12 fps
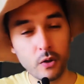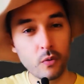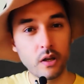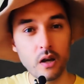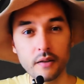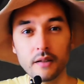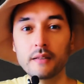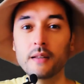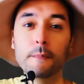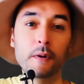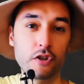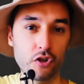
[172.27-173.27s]
here we got a
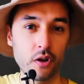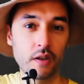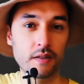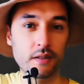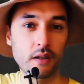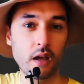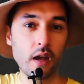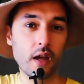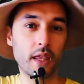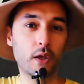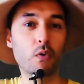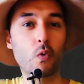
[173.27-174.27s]
deeper choice.
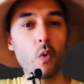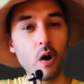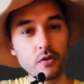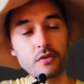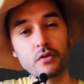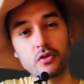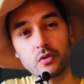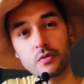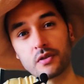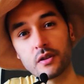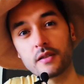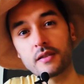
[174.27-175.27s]
You will also choose your